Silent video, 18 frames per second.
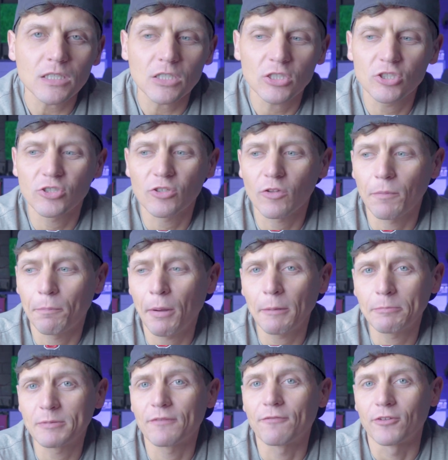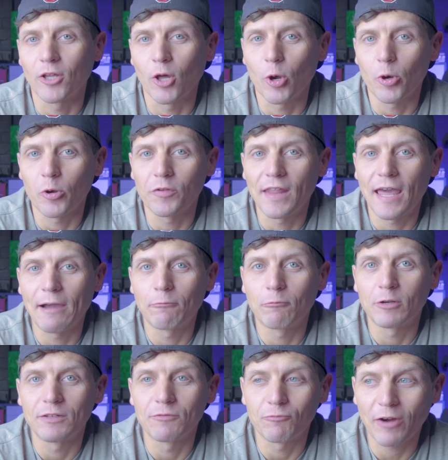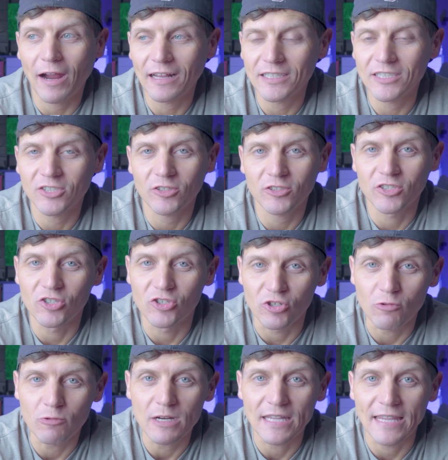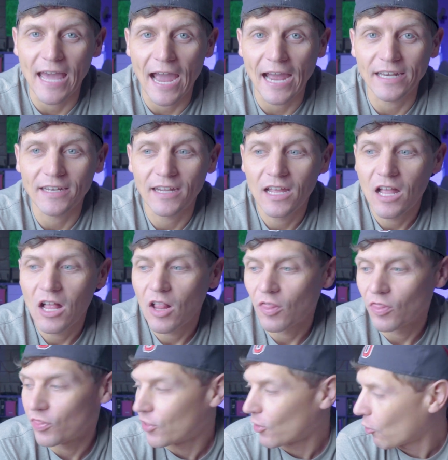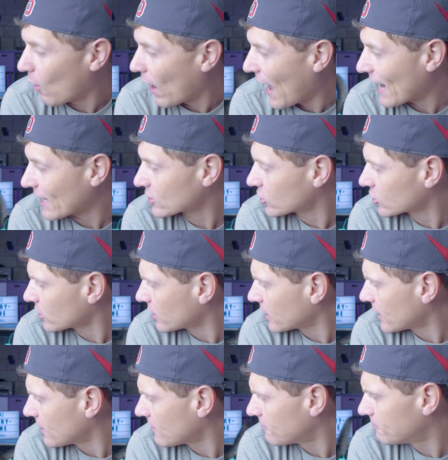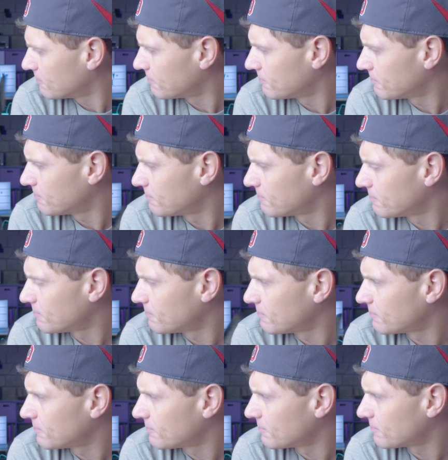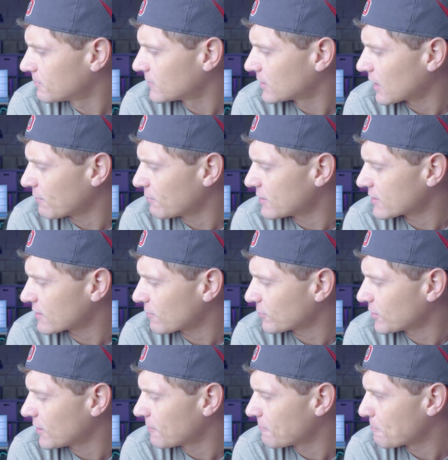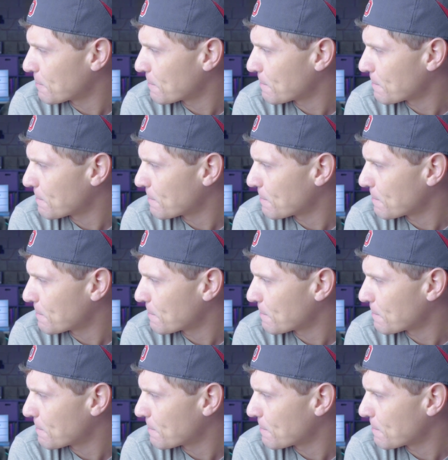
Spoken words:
So the pups have learned that when Ralli starts doing that, they'll actually, did I miss something?